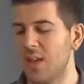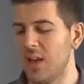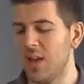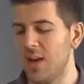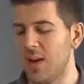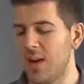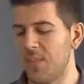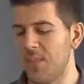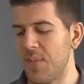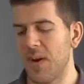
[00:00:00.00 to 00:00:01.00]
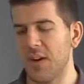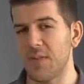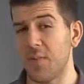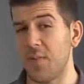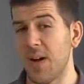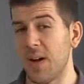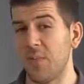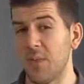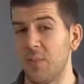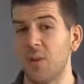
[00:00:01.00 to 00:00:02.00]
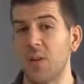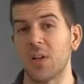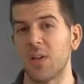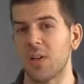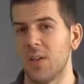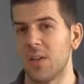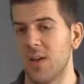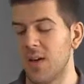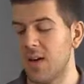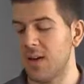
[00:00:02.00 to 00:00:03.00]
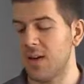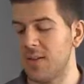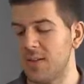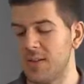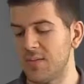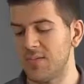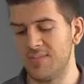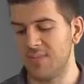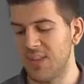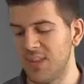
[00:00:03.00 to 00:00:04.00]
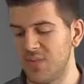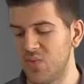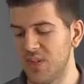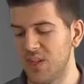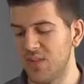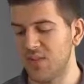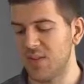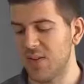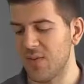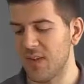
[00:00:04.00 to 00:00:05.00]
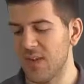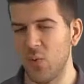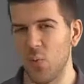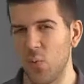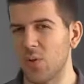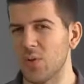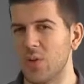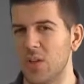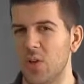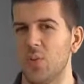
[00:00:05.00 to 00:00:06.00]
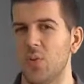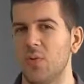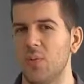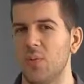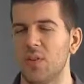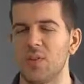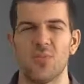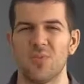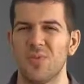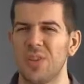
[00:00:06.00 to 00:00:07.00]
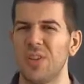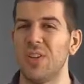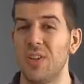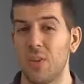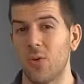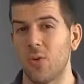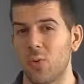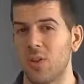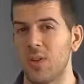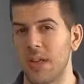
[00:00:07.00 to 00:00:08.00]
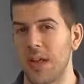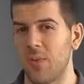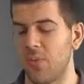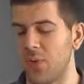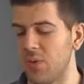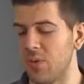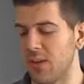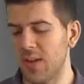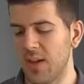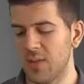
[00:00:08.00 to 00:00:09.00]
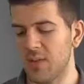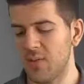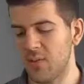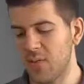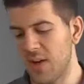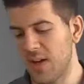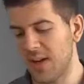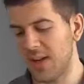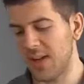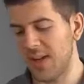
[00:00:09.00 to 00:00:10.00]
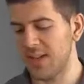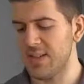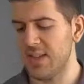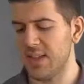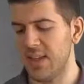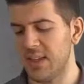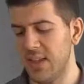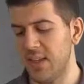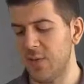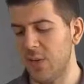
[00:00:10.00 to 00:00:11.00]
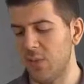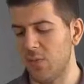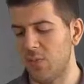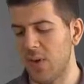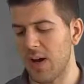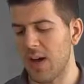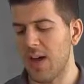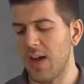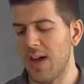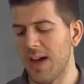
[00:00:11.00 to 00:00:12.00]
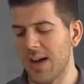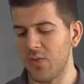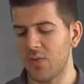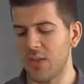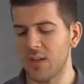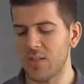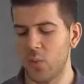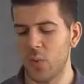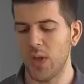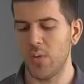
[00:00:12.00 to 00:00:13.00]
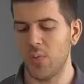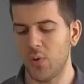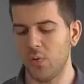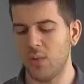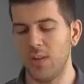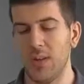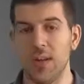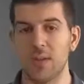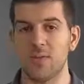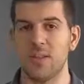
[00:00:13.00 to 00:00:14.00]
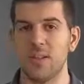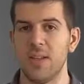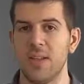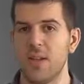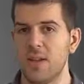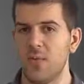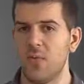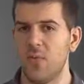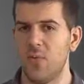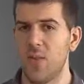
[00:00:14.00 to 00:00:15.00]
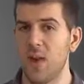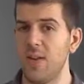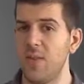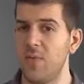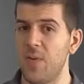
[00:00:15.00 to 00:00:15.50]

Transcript: the maximum bang for the buck, and it's really not something that you want in your protein powder. So generally low quality type of protein. Calcium caseinate is then followed by hydrolyzed whey protein isolate. Very